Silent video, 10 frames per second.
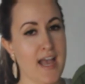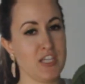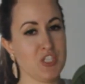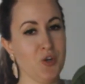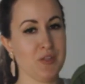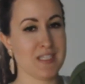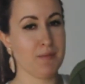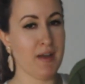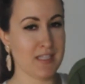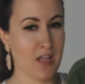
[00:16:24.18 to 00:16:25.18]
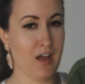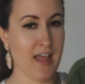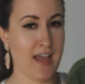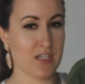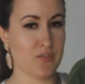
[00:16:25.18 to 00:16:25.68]
I show this in my style
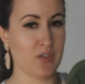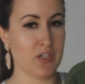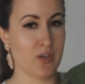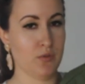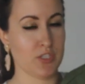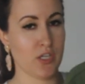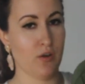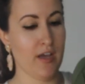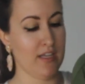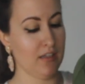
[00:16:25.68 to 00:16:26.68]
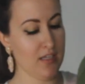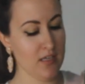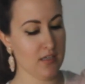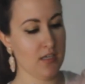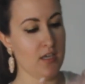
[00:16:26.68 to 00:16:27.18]
hacks video, which I'll go ahead and
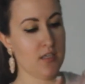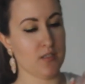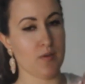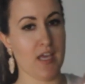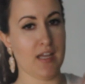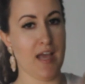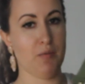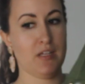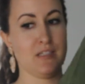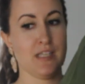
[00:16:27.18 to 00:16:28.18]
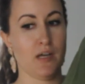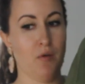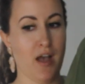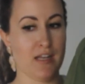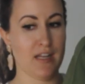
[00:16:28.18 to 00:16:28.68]
link. So again, I went and
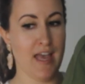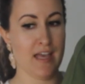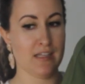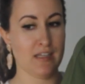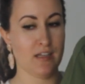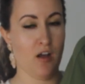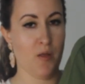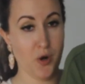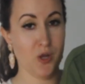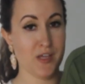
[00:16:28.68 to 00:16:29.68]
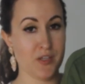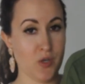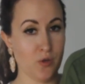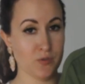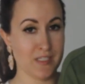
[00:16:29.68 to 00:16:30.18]
DIYed and added um, pearl and the
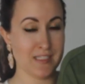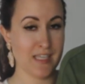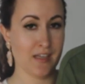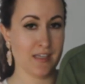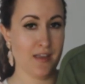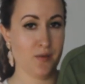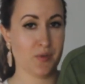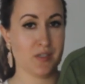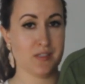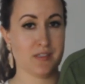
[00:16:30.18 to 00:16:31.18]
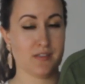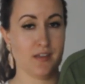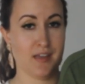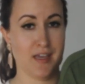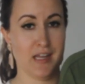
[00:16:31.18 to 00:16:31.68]
gold detail here because,
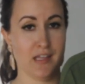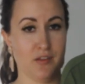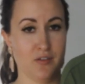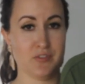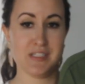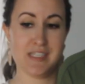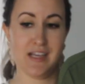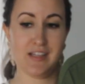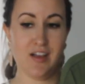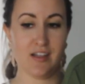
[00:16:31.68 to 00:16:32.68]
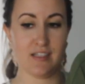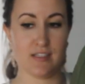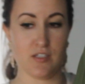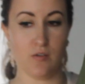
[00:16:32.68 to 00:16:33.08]
again, I love detail on it.